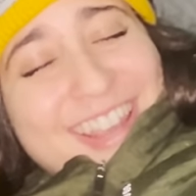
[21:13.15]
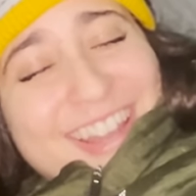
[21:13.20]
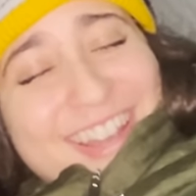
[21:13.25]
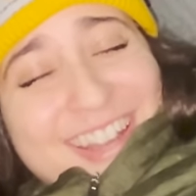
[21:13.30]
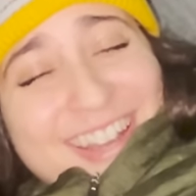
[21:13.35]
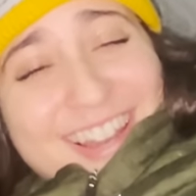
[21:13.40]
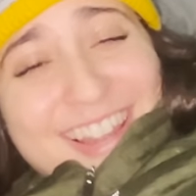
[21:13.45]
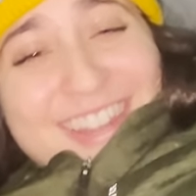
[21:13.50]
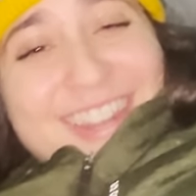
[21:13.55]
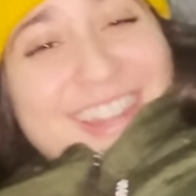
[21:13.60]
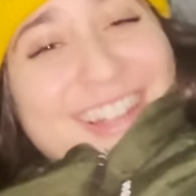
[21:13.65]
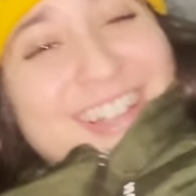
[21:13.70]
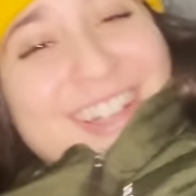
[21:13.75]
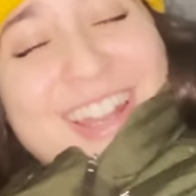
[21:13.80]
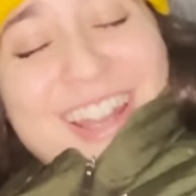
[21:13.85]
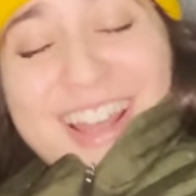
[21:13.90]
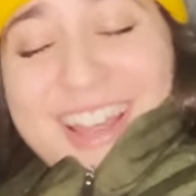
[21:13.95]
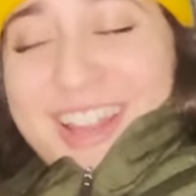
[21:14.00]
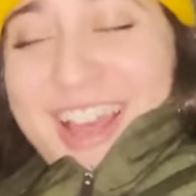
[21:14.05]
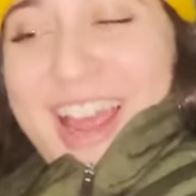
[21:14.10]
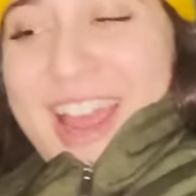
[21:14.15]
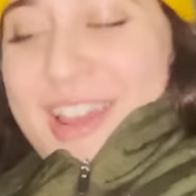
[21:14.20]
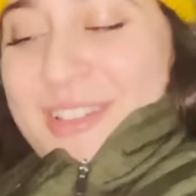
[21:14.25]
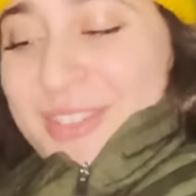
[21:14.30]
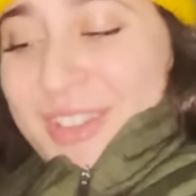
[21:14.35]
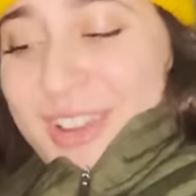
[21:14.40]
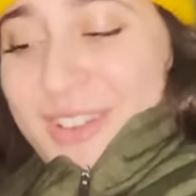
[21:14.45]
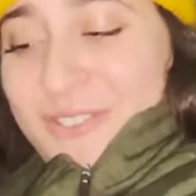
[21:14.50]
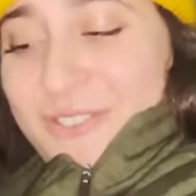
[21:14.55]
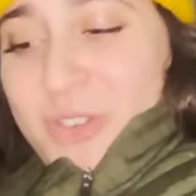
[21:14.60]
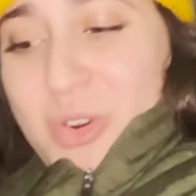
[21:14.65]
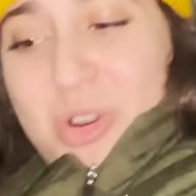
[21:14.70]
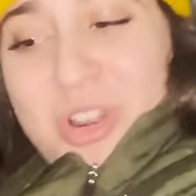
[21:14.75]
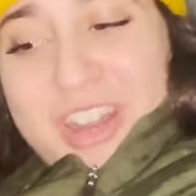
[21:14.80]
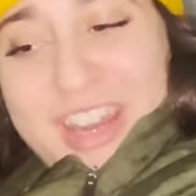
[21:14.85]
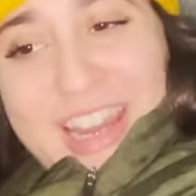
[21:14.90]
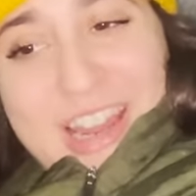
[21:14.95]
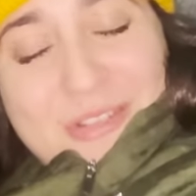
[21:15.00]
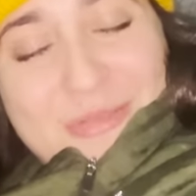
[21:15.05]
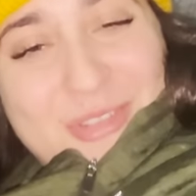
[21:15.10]
Nothing. I have like 4
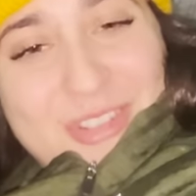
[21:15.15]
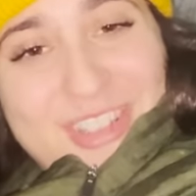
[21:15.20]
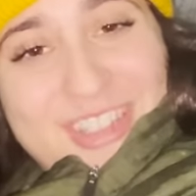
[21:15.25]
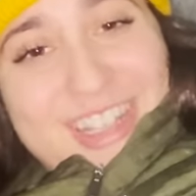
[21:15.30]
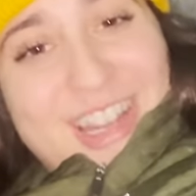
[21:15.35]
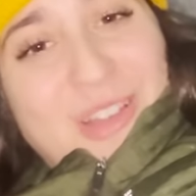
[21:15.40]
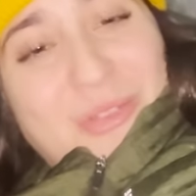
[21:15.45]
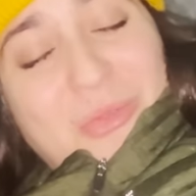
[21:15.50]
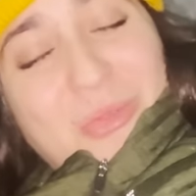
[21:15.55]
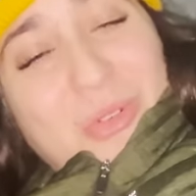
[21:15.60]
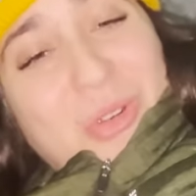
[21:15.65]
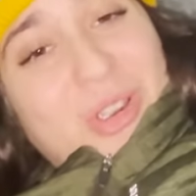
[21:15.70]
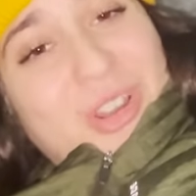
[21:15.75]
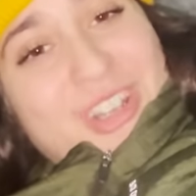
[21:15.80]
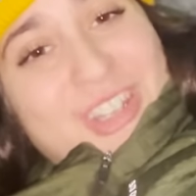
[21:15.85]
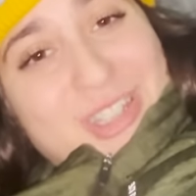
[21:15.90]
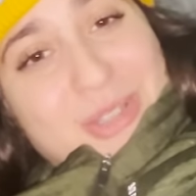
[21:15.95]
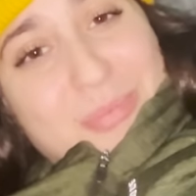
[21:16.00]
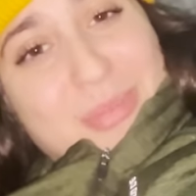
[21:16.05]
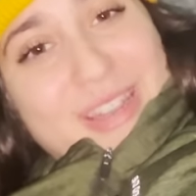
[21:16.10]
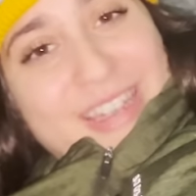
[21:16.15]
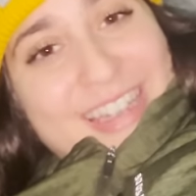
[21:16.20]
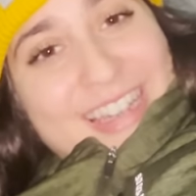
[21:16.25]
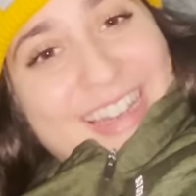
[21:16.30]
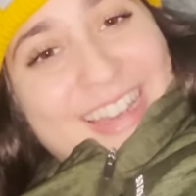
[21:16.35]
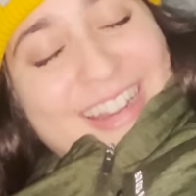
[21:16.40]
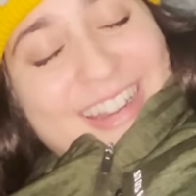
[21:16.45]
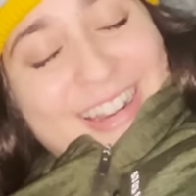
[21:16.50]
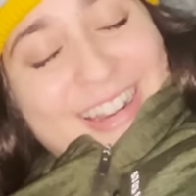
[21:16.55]
cameras, not one is picking it